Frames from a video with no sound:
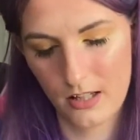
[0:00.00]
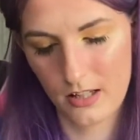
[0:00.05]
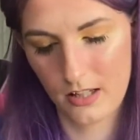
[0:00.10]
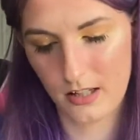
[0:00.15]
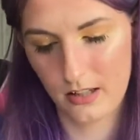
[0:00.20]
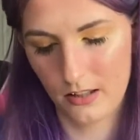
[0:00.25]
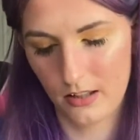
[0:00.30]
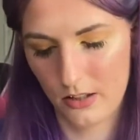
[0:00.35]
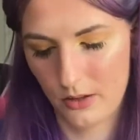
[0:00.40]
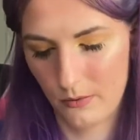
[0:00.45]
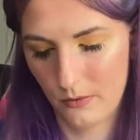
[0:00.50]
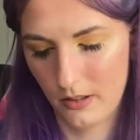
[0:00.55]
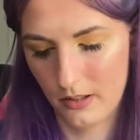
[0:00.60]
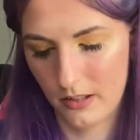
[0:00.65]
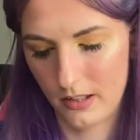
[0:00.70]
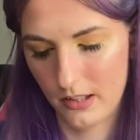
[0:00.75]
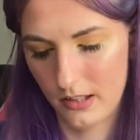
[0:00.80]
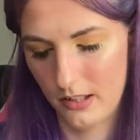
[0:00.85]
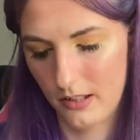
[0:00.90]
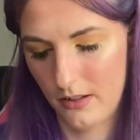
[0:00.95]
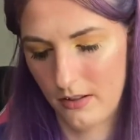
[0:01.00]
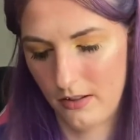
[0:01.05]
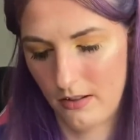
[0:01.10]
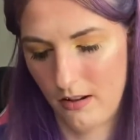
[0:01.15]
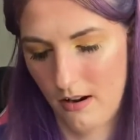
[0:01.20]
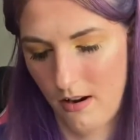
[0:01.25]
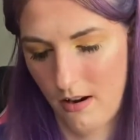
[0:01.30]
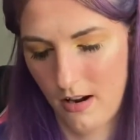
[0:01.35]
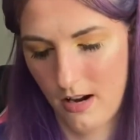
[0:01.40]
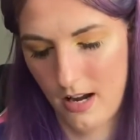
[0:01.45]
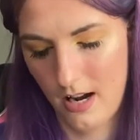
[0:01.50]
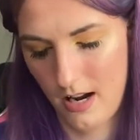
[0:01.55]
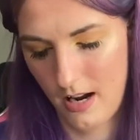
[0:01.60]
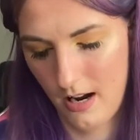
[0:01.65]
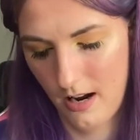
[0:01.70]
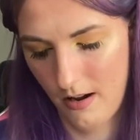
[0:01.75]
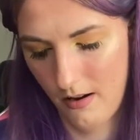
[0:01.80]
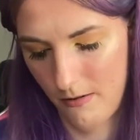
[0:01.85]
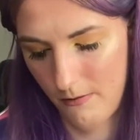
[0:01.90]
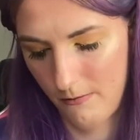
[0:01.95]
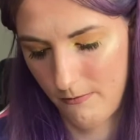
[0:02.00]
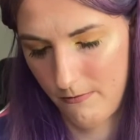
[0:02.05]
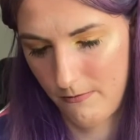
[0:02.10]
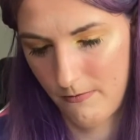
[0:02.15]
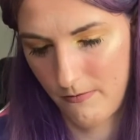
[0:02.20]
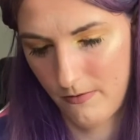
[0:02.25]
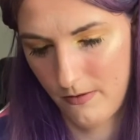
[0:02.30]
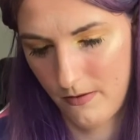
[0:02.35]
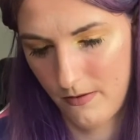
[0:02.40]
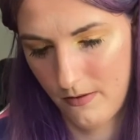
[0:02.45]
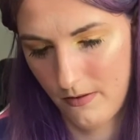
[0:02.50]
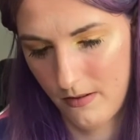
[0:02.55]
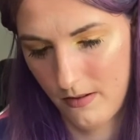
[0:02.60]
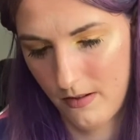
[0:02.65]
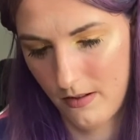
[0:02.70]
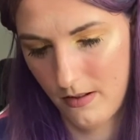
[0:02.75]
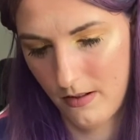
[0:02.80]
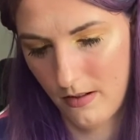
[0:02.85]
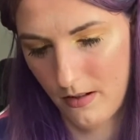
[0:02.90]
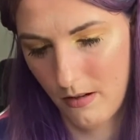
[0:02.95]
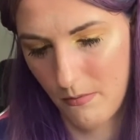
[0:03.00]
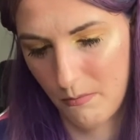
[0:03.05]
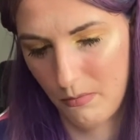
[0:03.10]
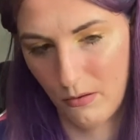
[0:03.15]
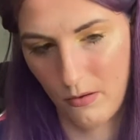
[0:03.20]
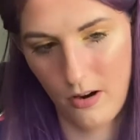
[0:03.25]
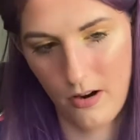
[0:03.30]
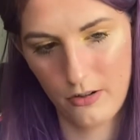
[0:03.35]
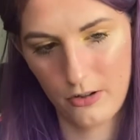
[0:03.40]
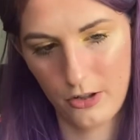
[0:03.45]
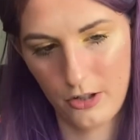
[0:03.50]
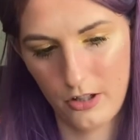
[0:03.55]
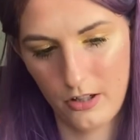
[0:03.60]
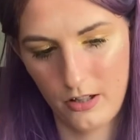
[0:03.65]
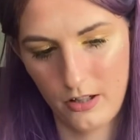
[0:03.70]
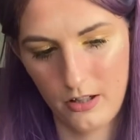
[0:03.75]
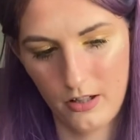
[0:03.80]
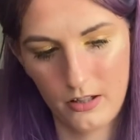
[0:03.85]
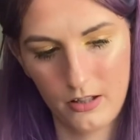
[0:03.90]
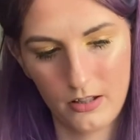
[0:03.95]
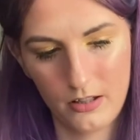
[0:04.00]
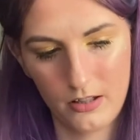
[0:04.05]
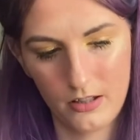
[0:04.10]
This one does not have a brush in it.